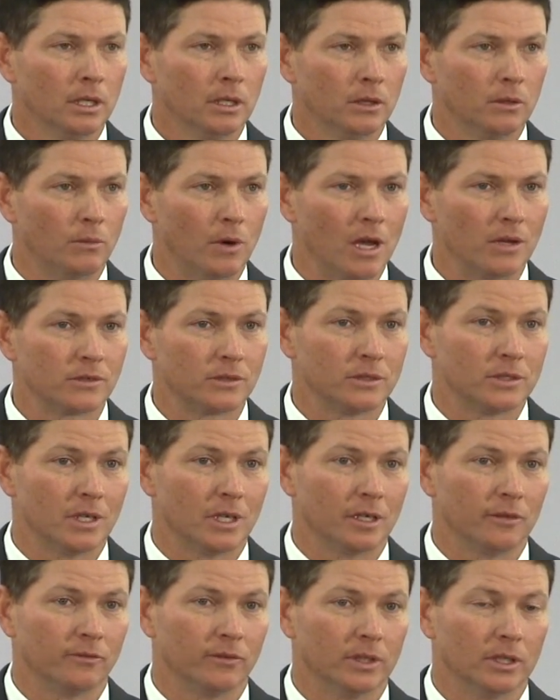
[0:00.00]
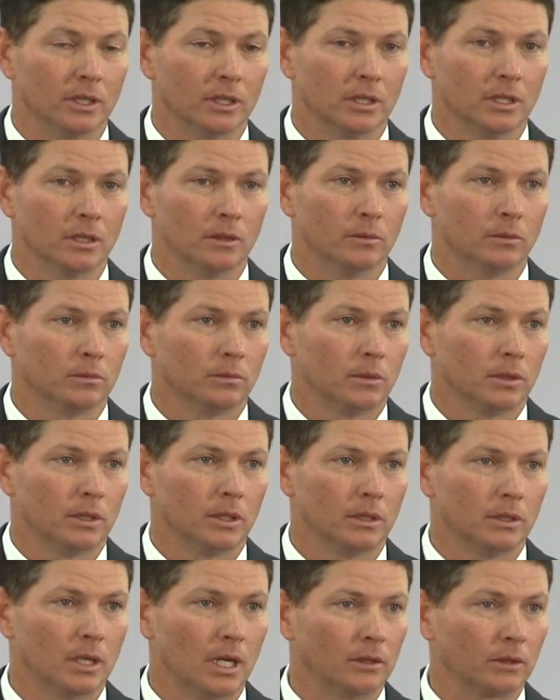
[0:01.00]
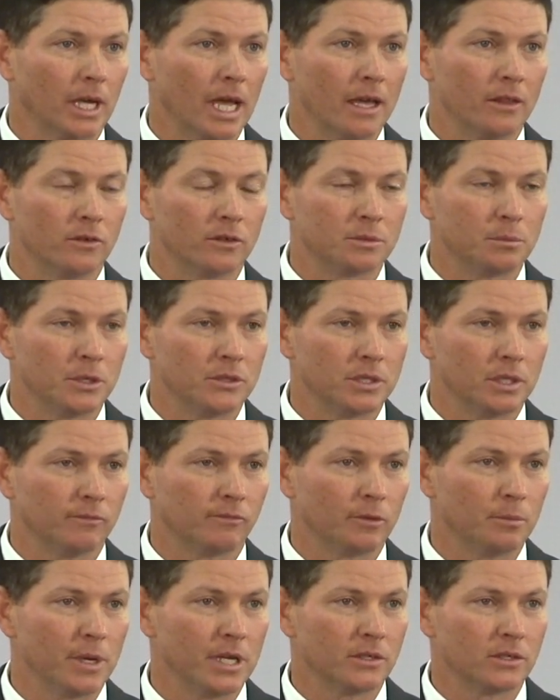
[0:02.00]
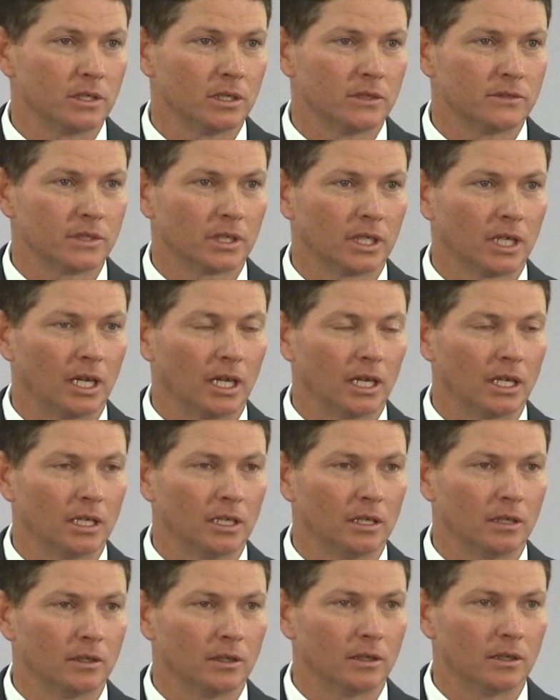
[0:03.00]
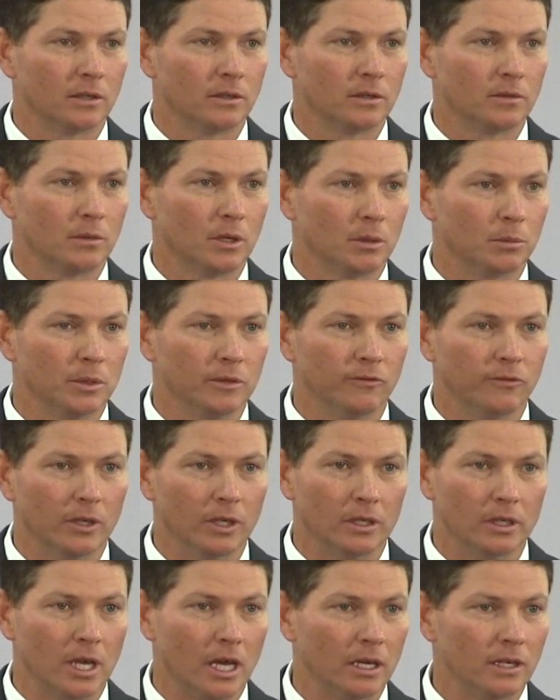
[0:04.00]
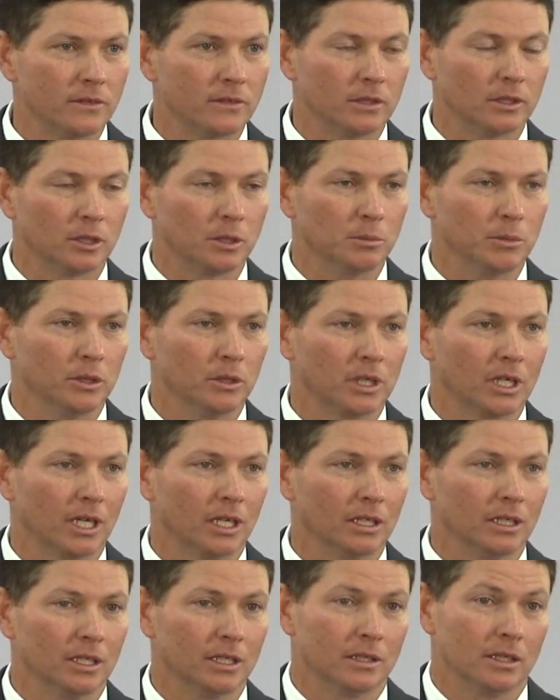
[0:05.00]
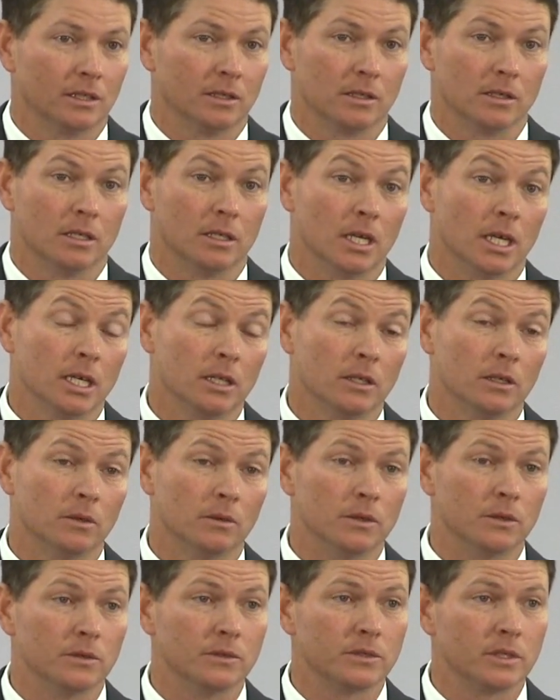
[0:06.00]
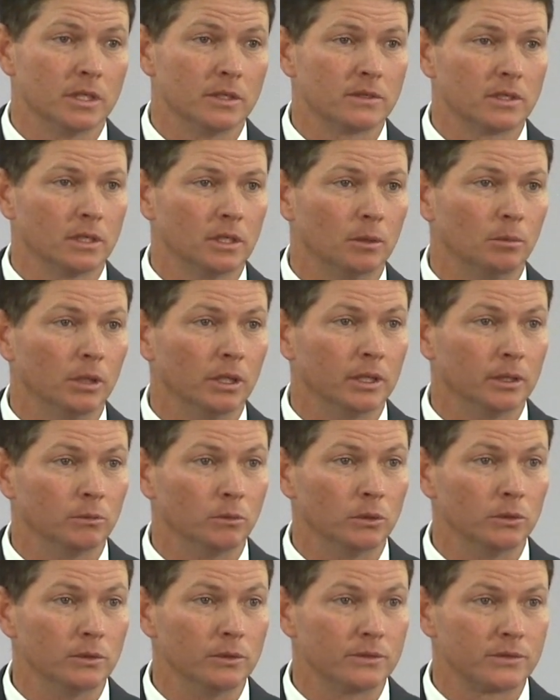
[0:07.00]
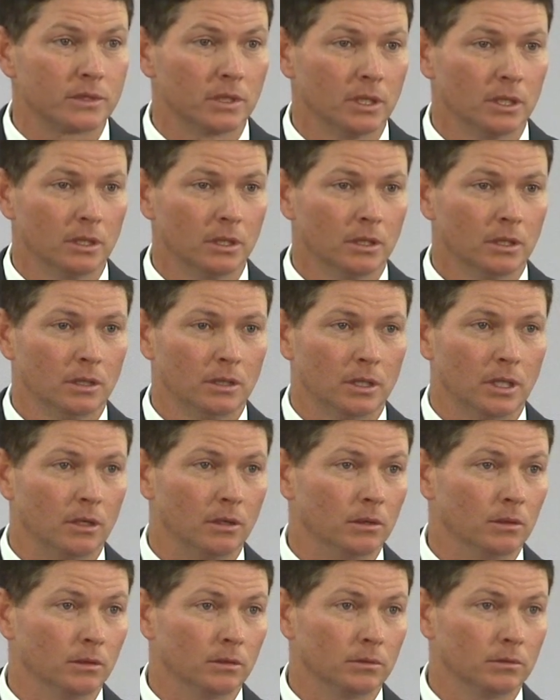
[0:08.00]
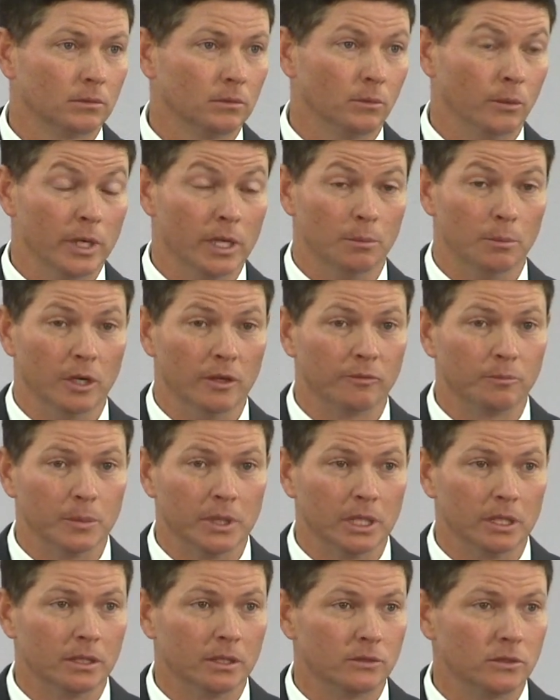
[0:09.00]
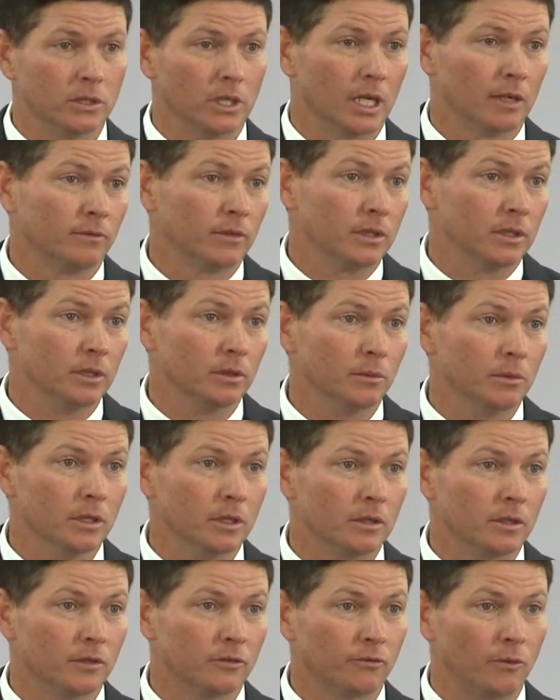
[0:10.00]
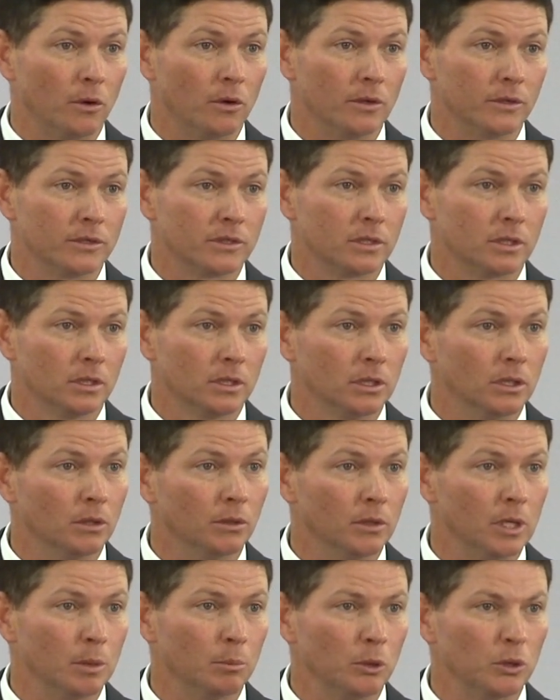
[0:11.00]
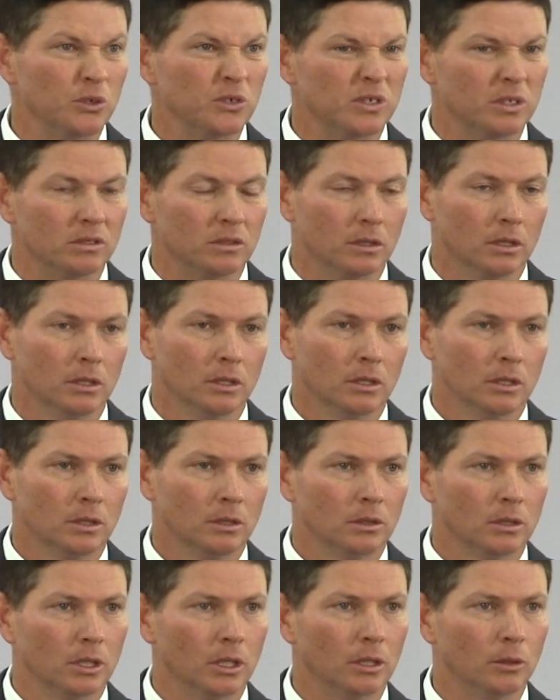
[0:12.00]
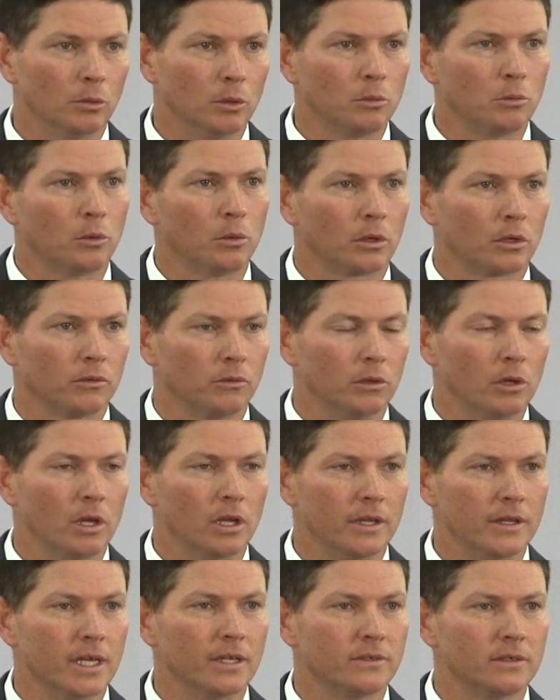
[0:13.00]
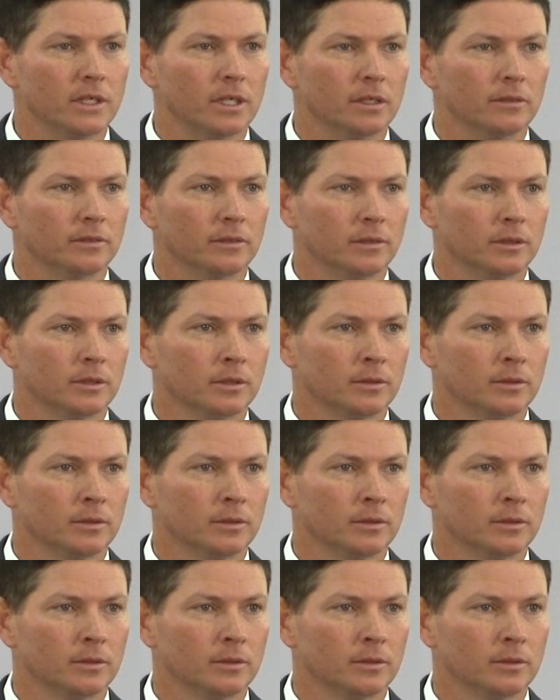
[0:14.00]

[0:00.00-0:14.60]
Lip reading: the roster stuff. And, you know, I'll gather as much information as I can. I'll be fair and honest and communicate. And at the end of the day, though, there's NCAA rules that are way above me that you have to deal with as far as, you know, numbers. And we'll work through all of that stuff.